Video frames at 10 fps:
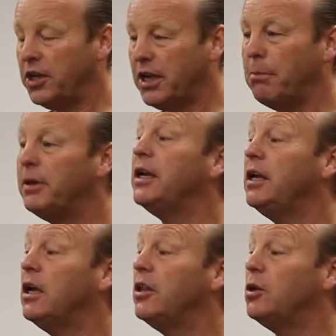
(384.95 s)
on a
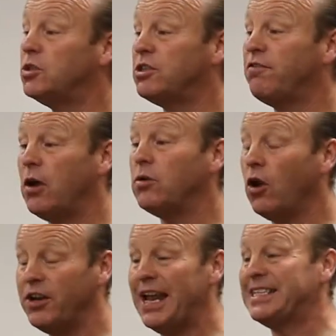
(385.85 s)
company that was to
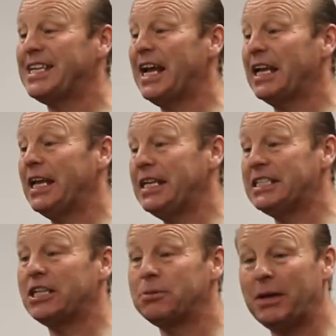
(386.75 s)
float on NASDAQ
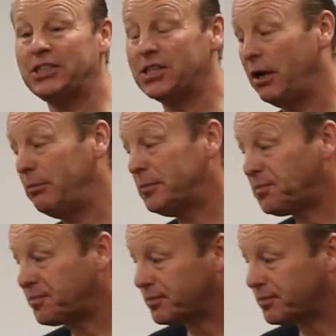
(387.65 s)
in 6 months' time.